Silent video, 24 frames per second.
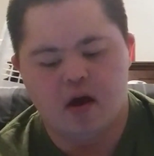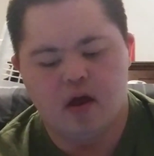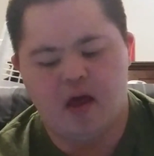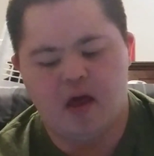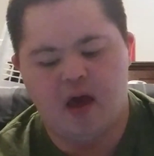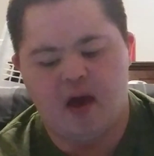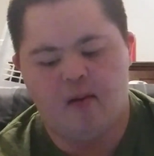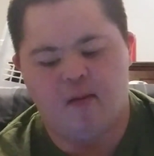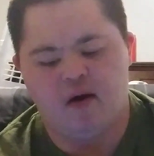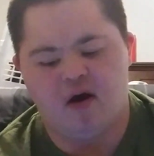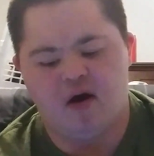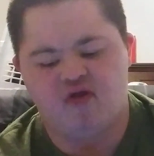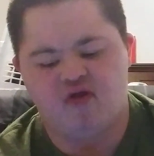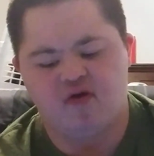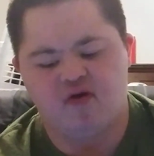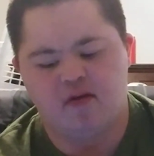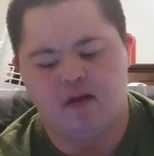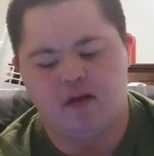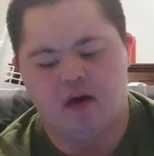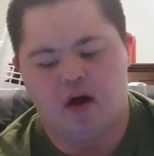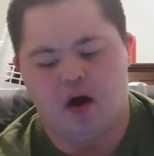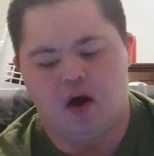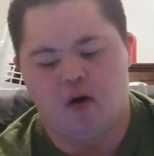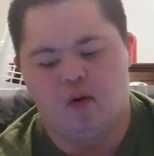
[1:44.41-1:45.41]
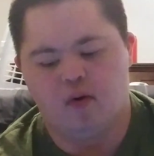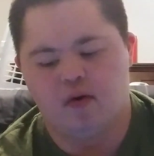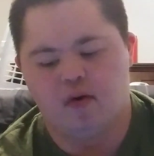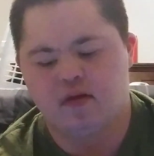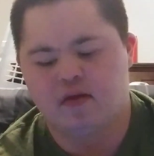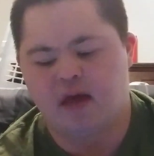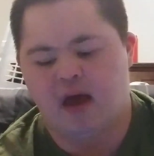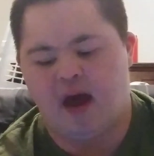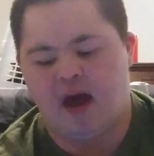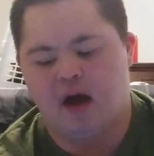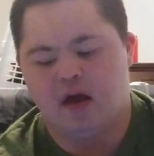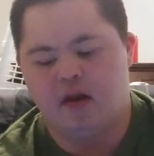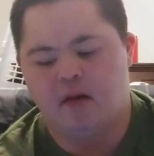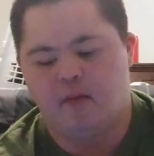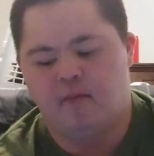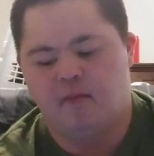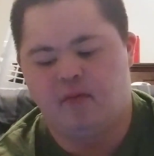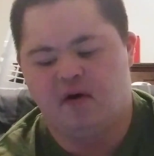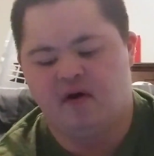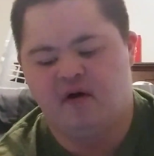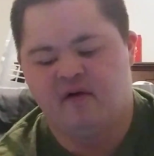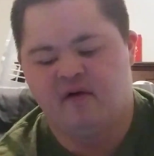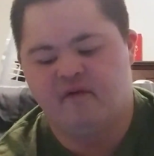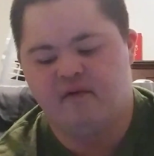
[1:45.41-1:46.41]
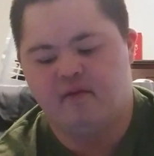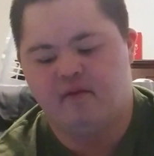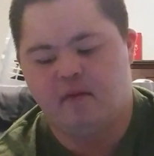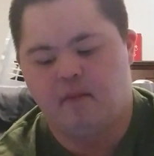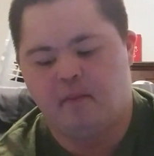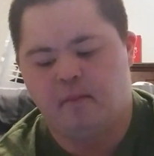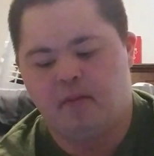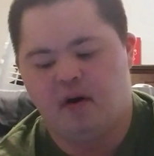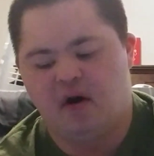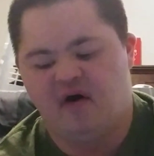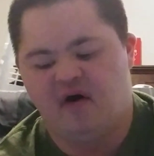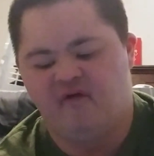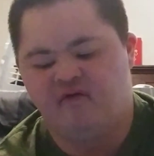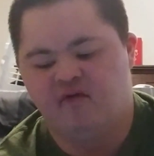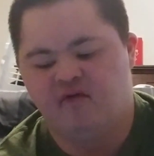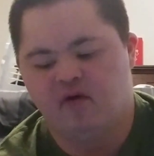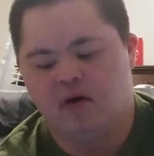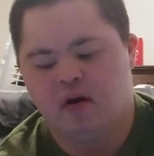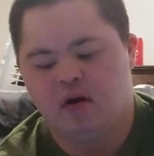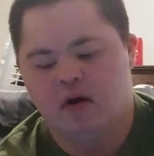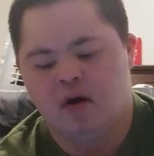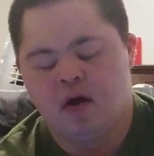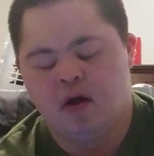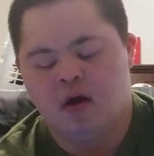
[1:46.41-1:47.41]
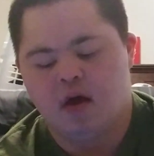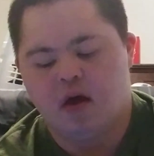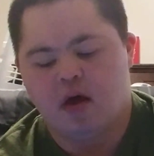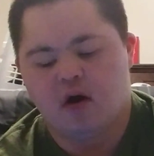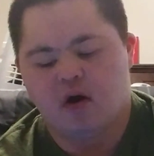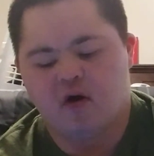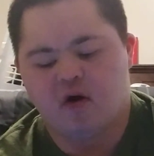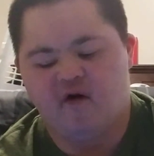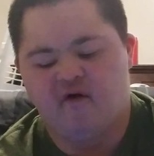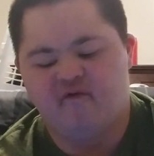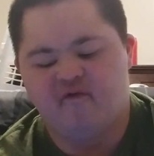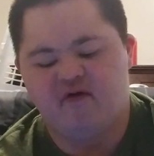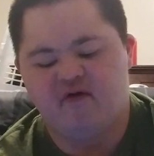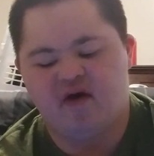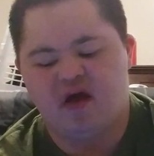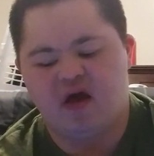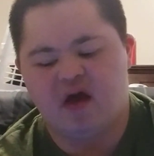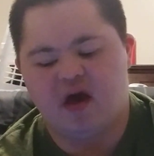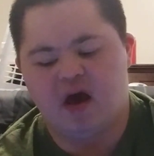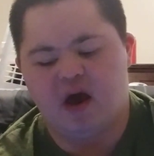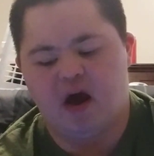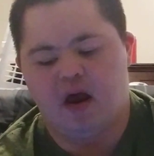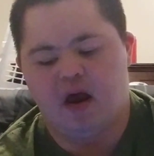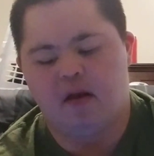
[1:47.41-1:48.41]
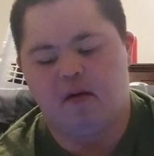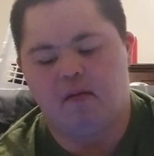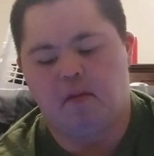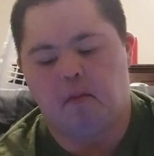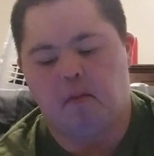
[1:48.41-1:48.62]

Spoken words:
It was a note that both Kofi and